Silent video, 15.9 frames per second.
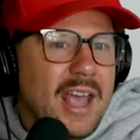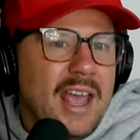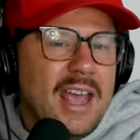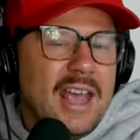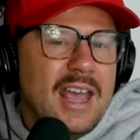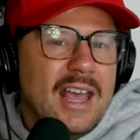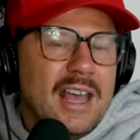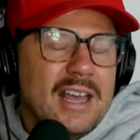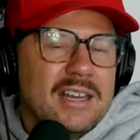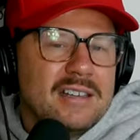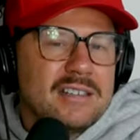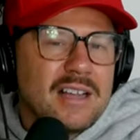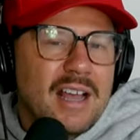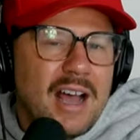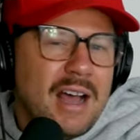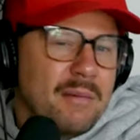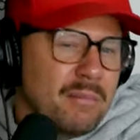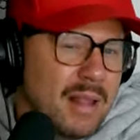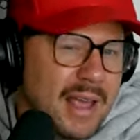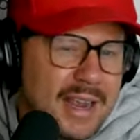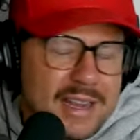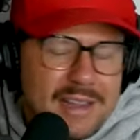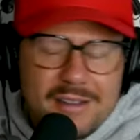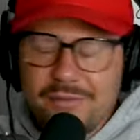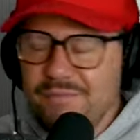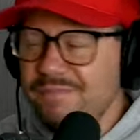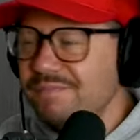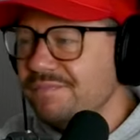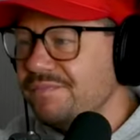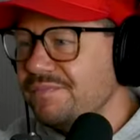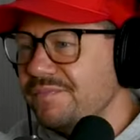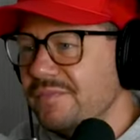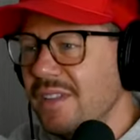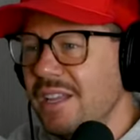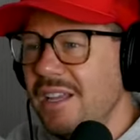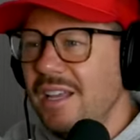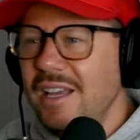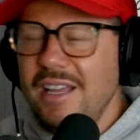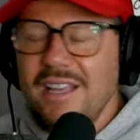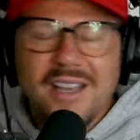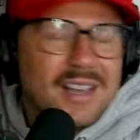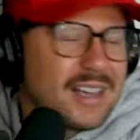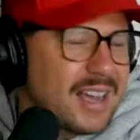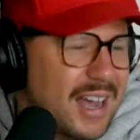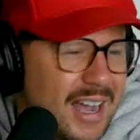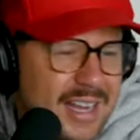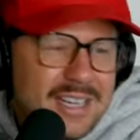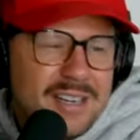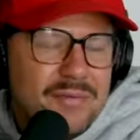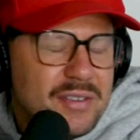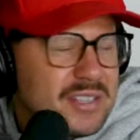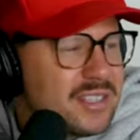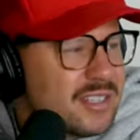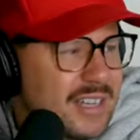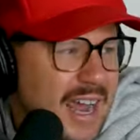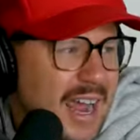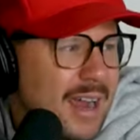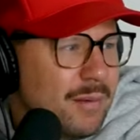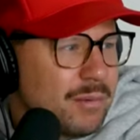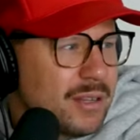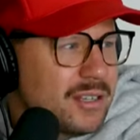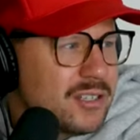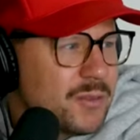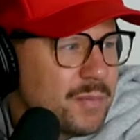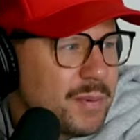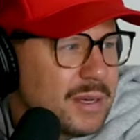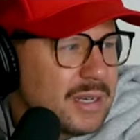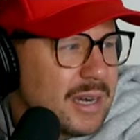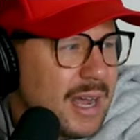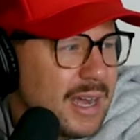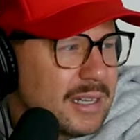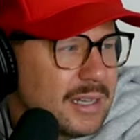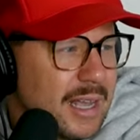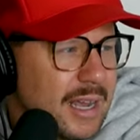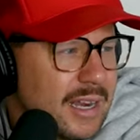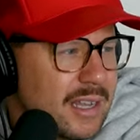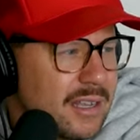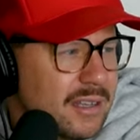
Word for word: And I'm like a kind of established, but not like